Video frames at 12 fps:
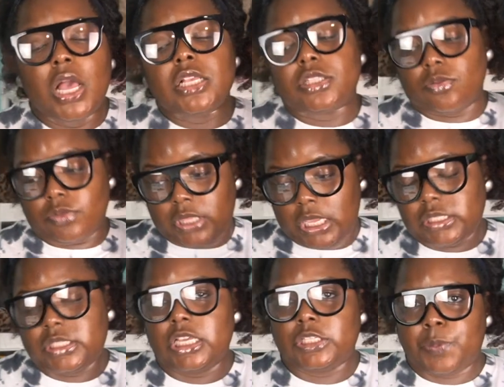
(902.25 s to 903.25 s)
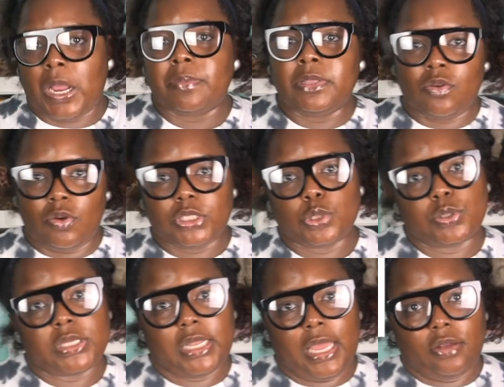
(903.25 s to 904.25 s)
So this is probably going to
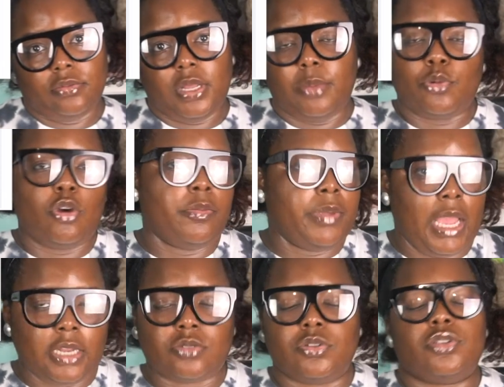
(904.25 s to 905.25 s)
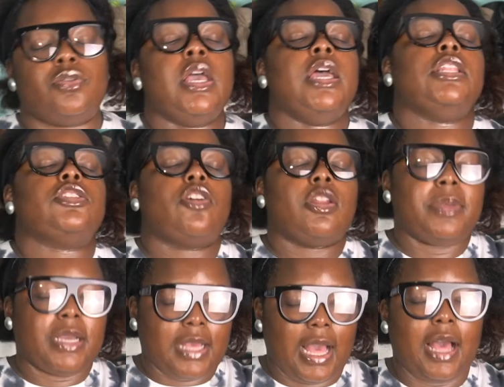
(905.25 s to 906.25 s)
sell out. I'm going to be honest with you. It's going to be
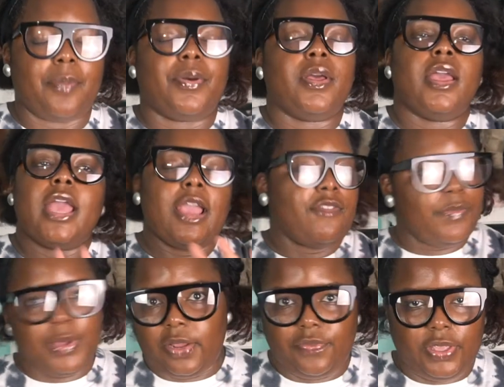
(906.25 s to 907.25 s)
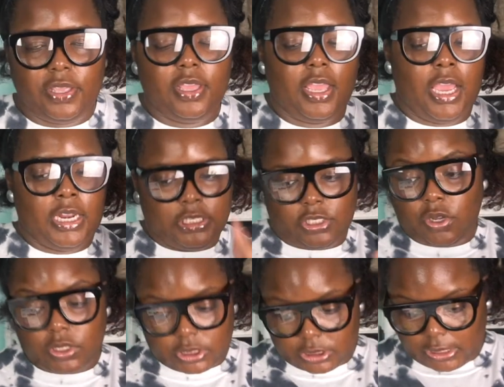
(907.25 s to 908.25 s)
a cop, every bit of it, and it's
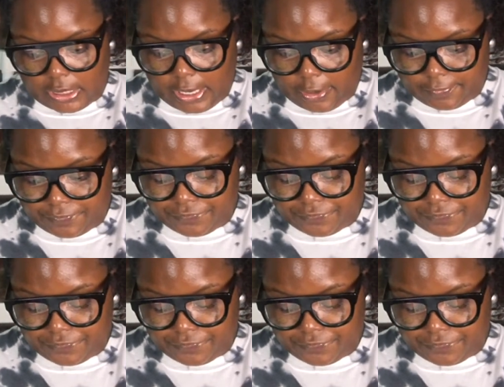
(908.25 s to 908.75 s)
going to sell out.